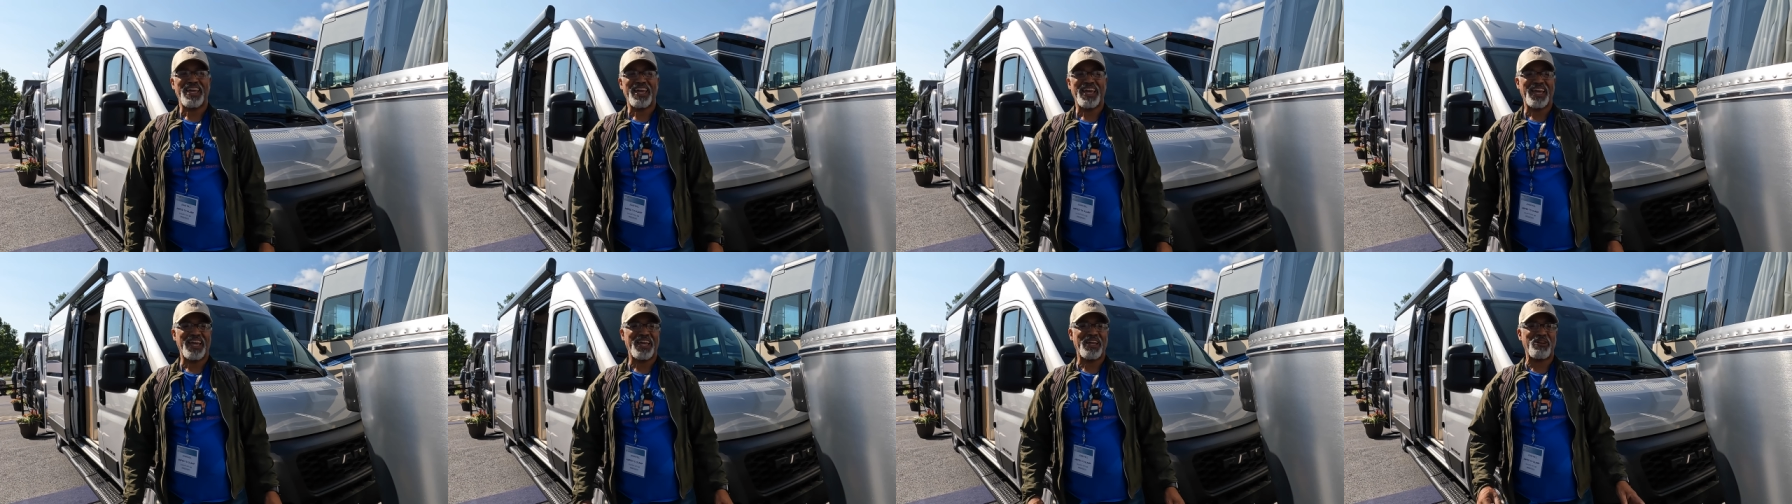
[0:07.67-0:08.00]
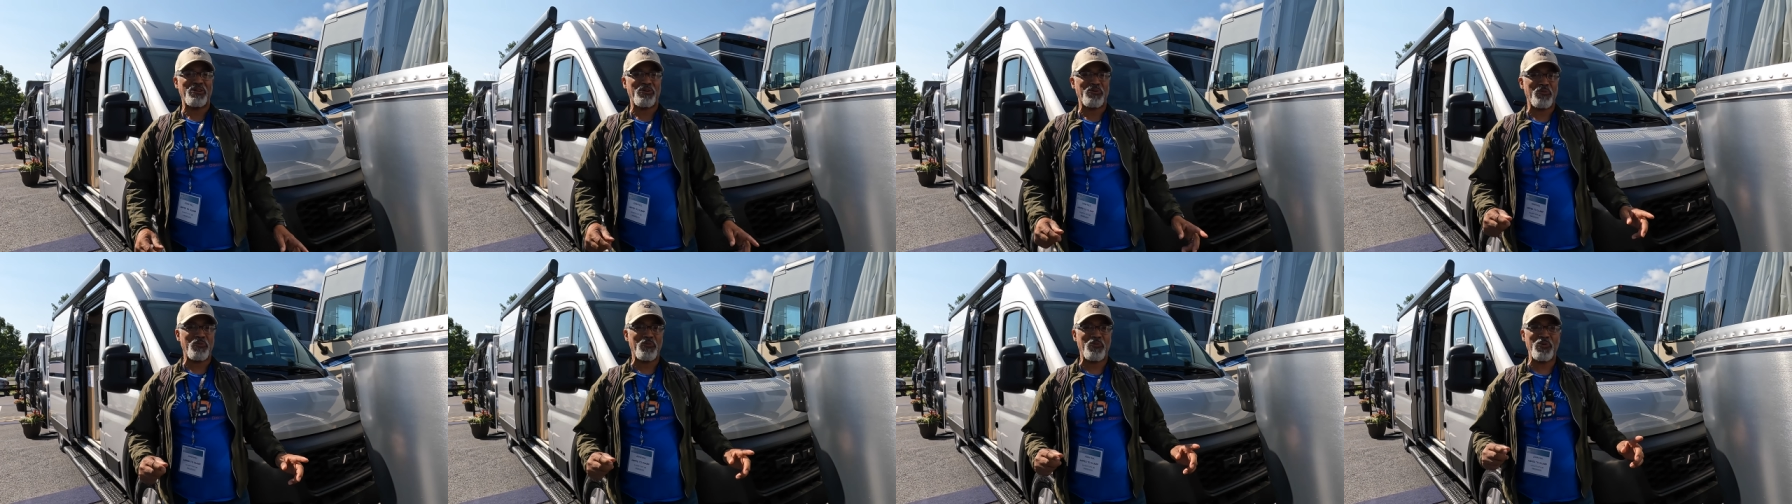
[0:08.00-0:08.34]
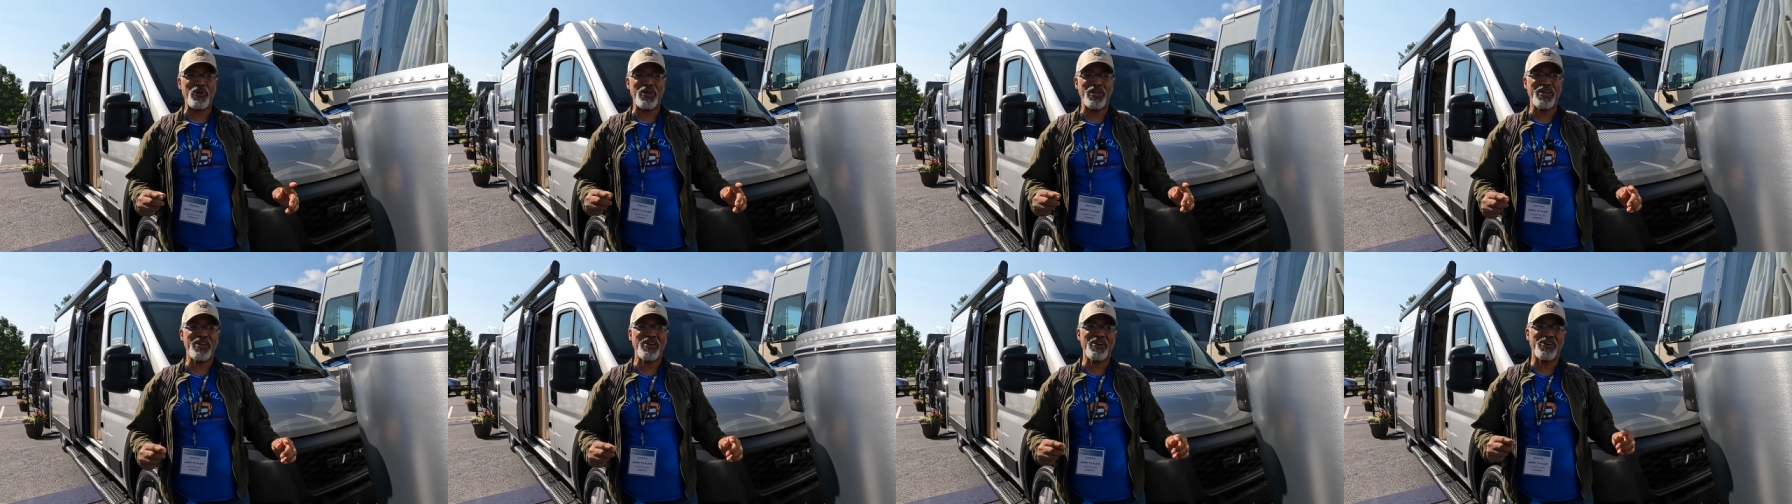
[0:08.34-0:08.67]
And
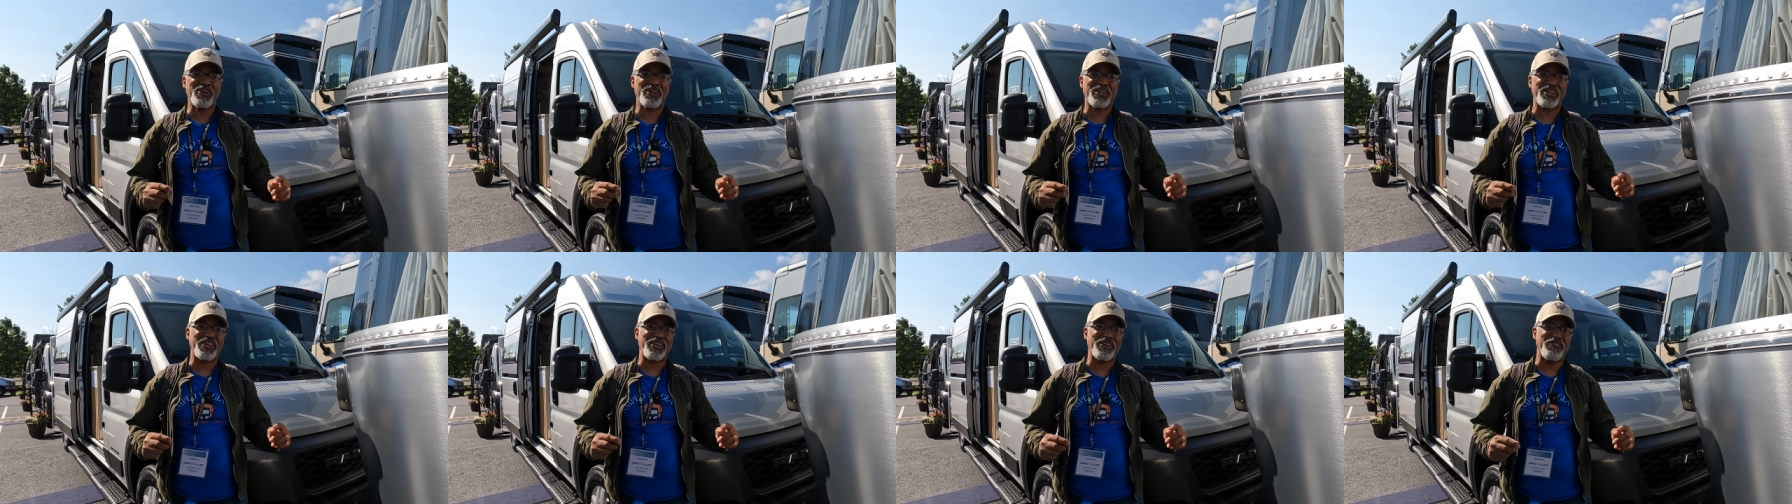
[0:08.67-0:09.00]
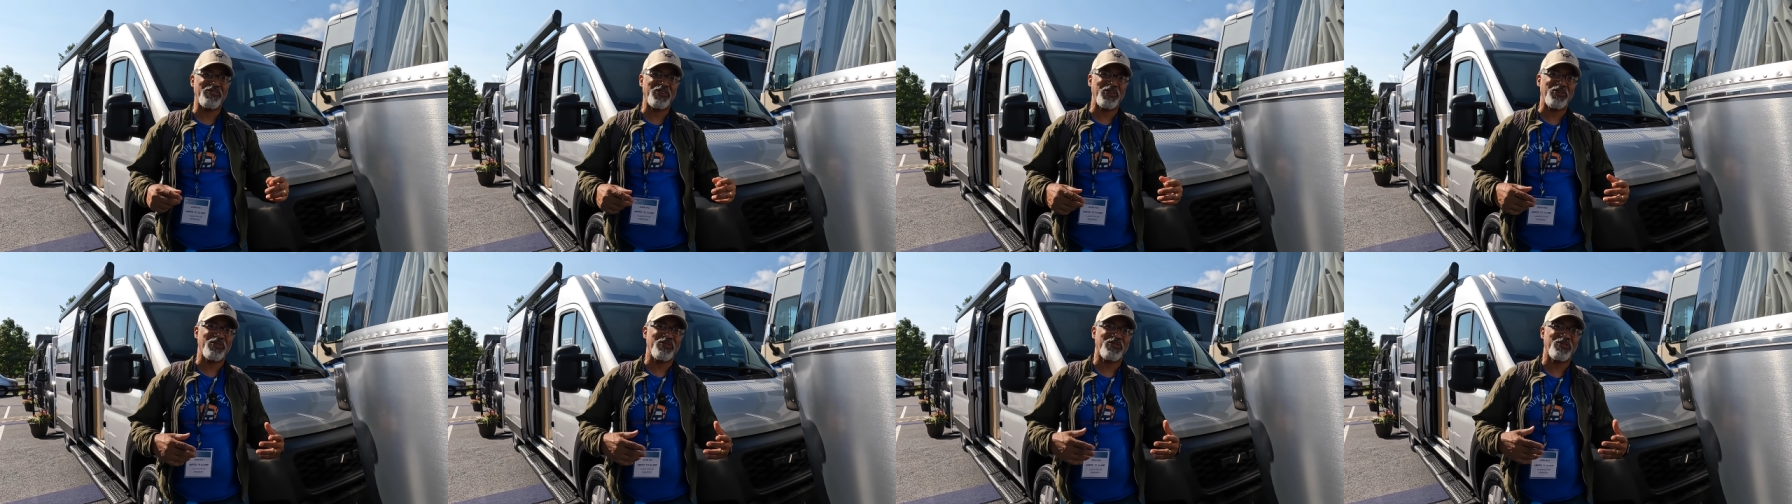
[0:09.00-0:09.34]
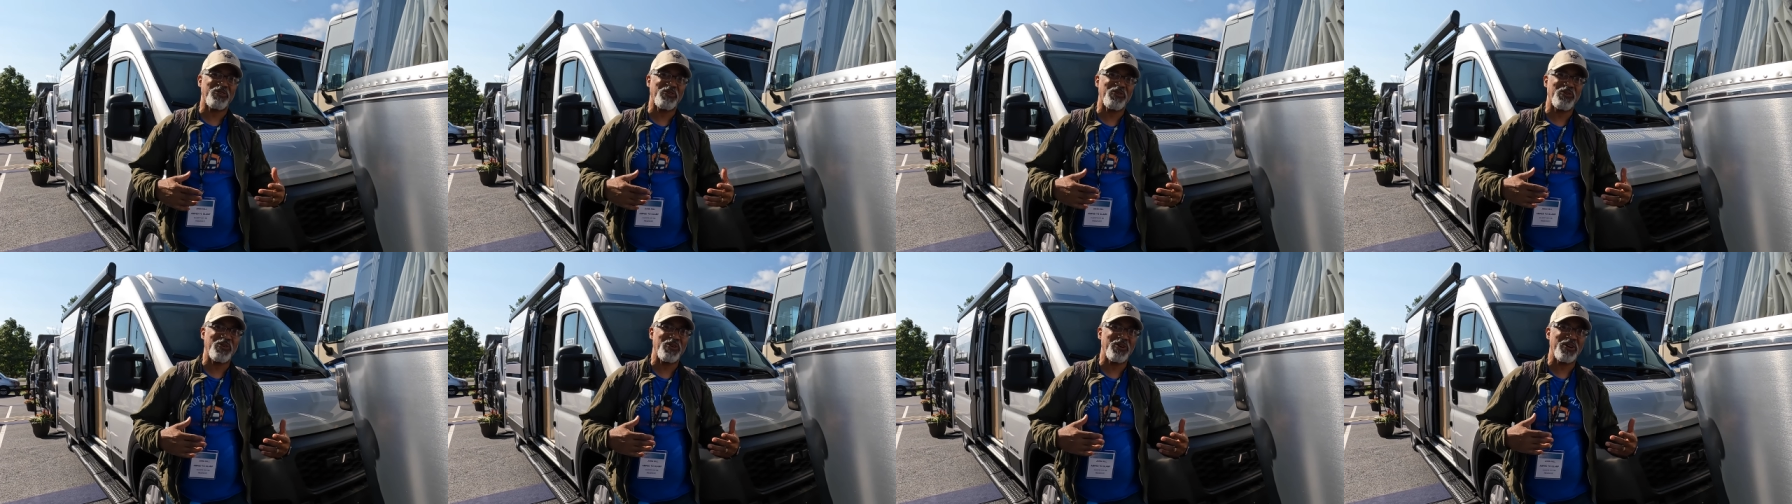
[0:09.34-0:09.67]
we are going to give you a
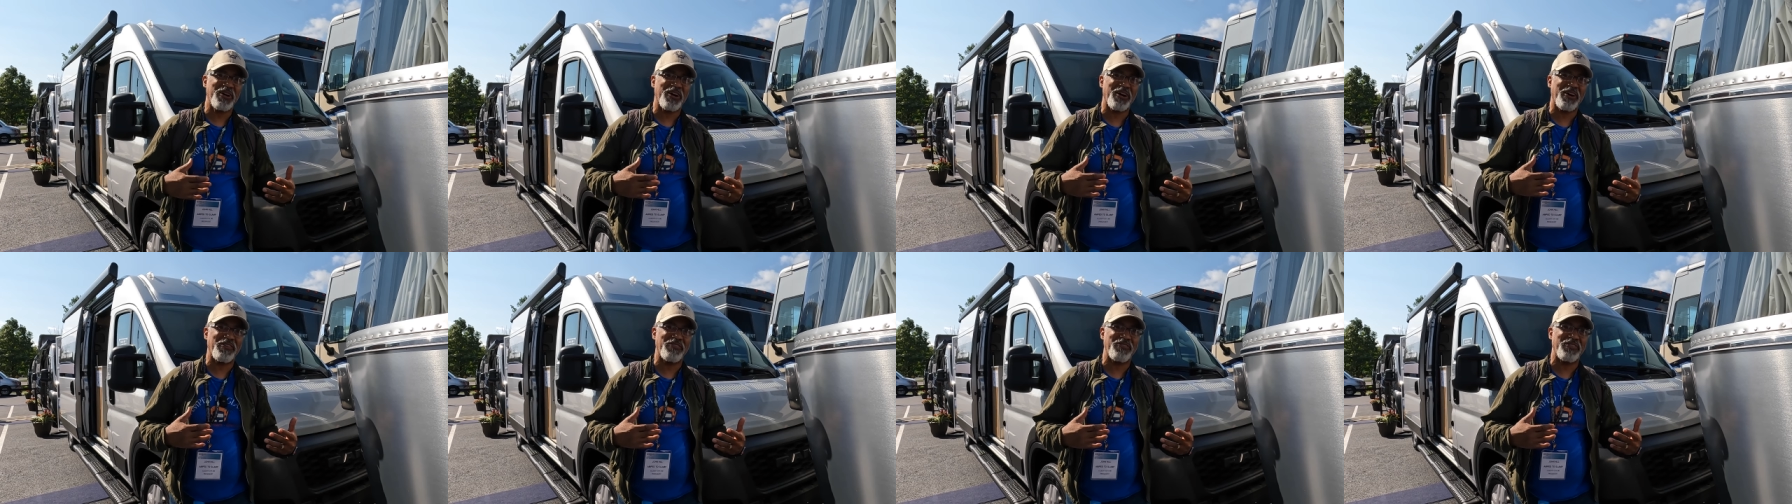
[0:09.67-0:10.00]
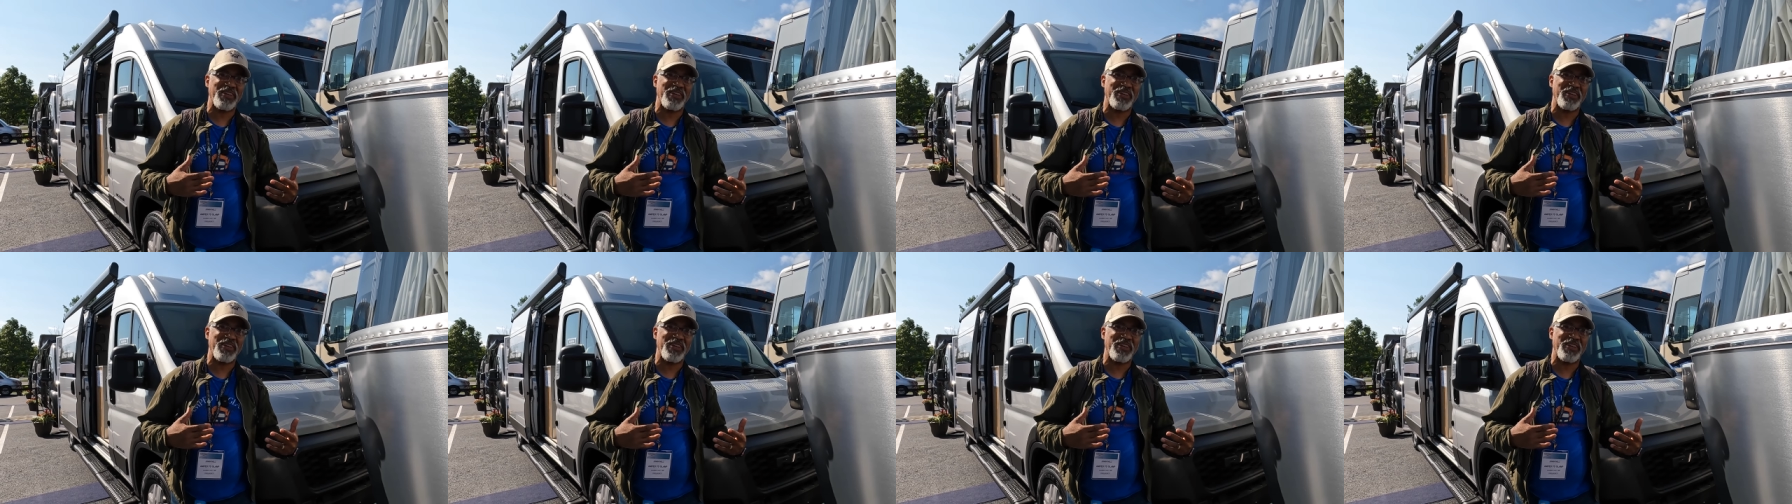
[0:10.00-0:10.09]
tour of